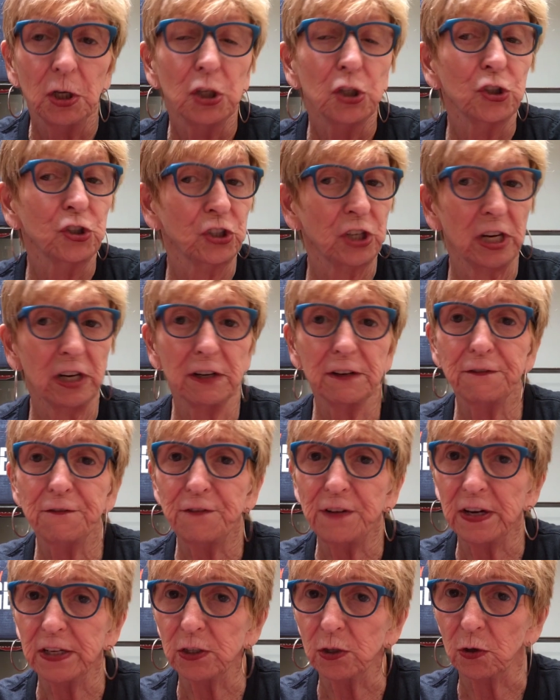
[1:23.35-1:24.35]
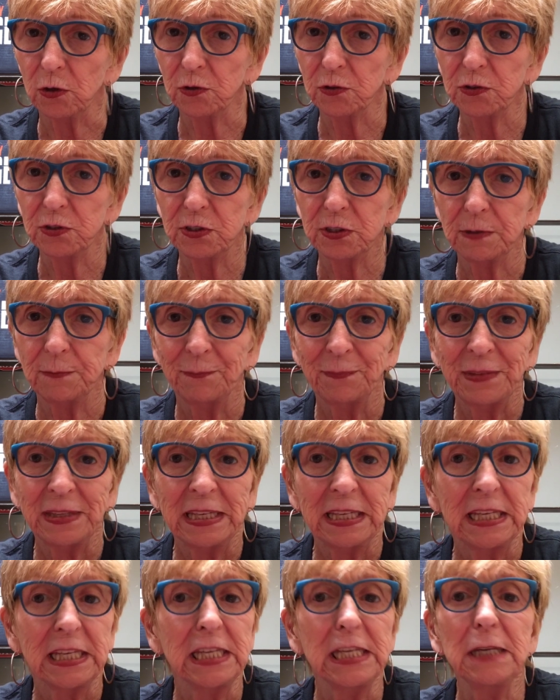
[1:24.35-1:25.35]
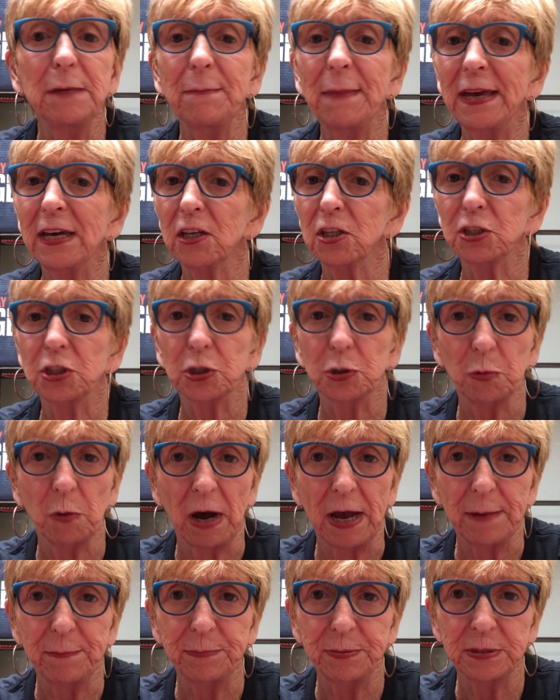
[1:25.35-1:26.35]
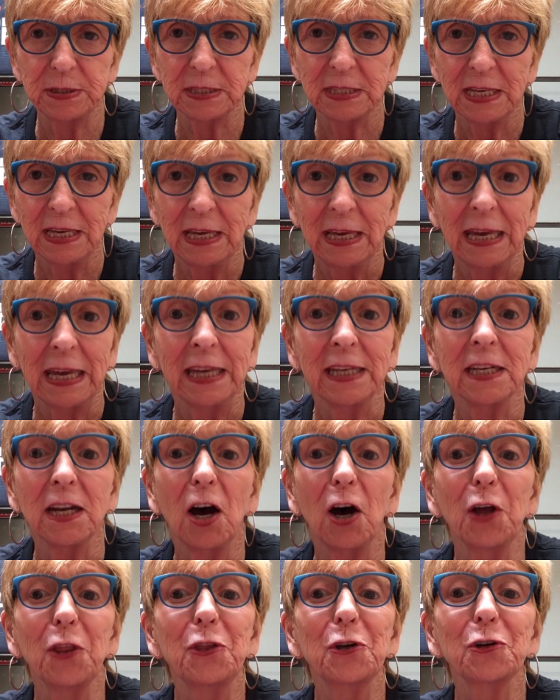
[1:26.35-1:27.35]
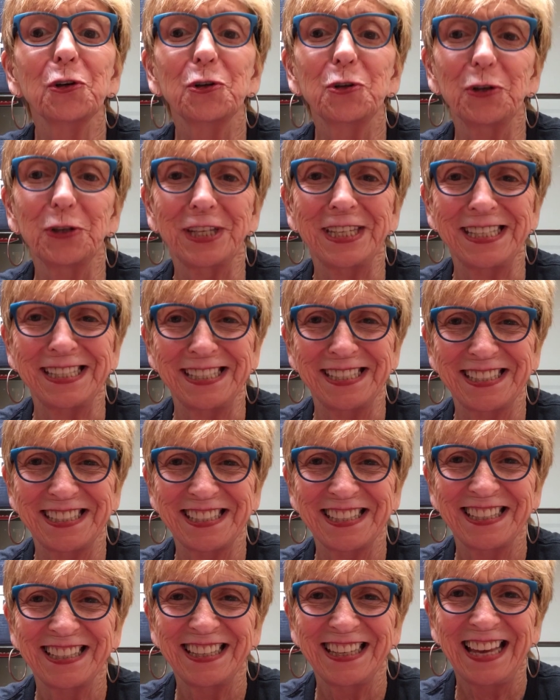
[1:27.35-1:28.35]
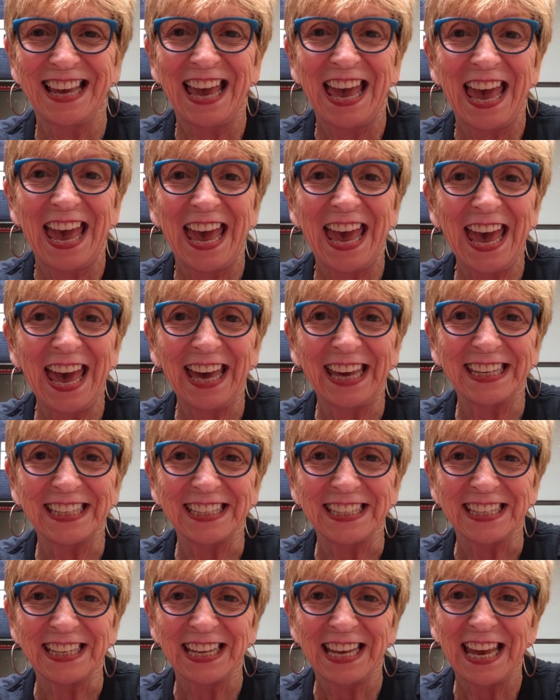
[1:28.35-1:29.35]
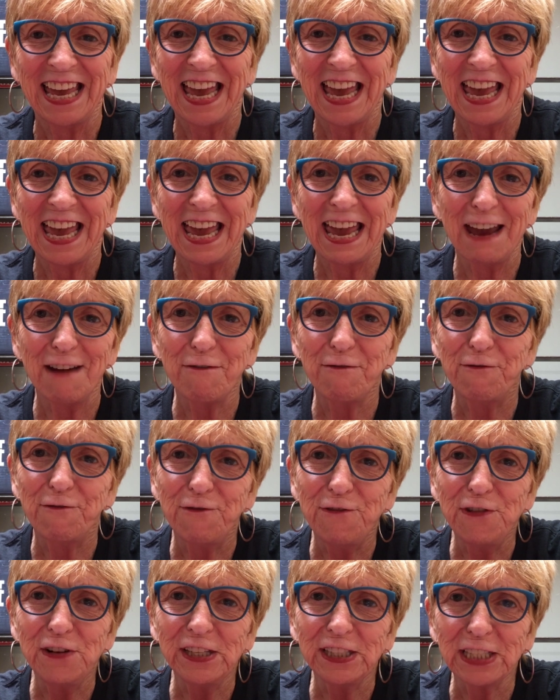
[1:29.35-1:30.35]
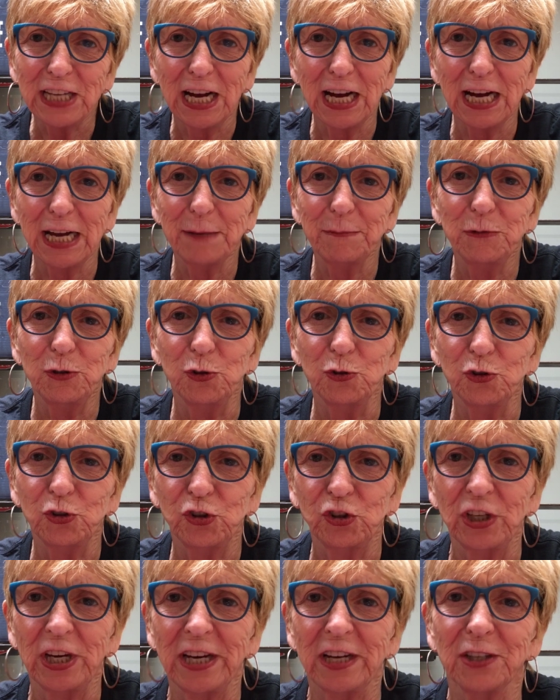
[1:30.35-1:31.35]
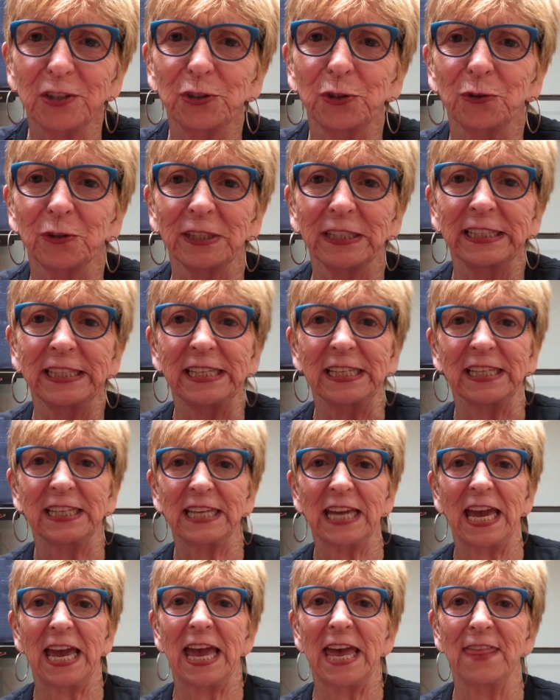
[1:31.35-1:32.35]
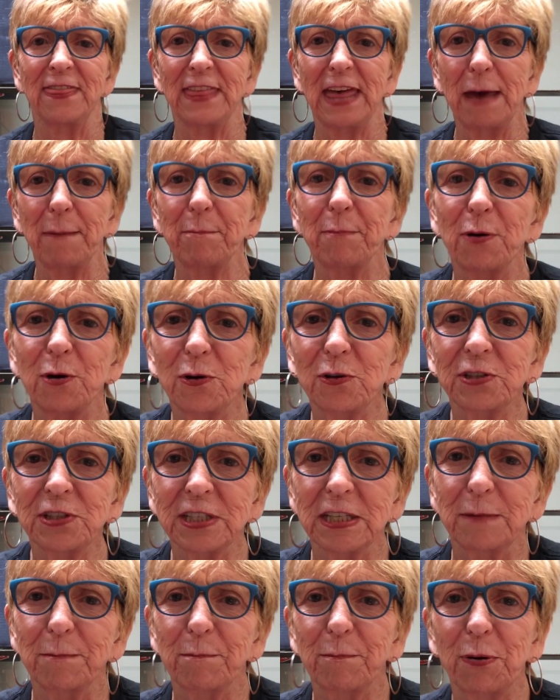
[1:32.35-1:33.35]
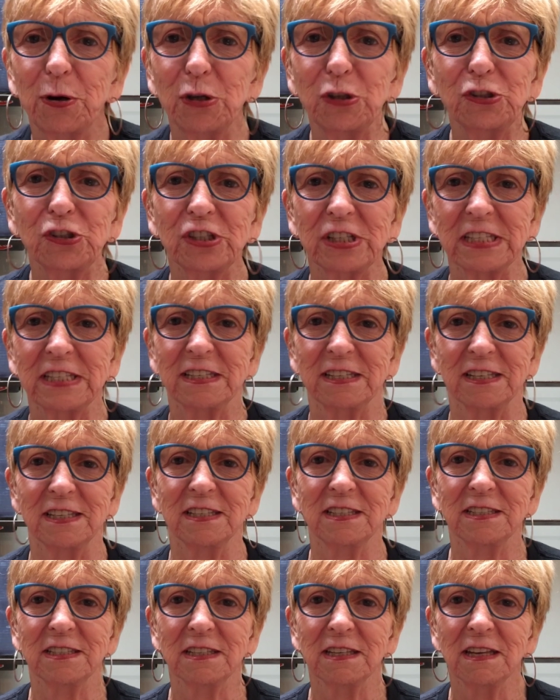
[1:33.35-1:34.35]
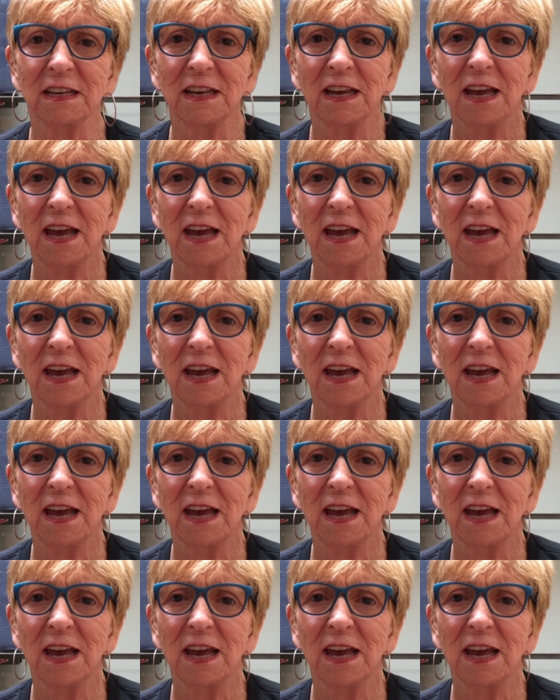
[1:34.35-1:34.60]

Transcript: shared funnels, email swipes, and other goodies. And every time you share your link and that person purchases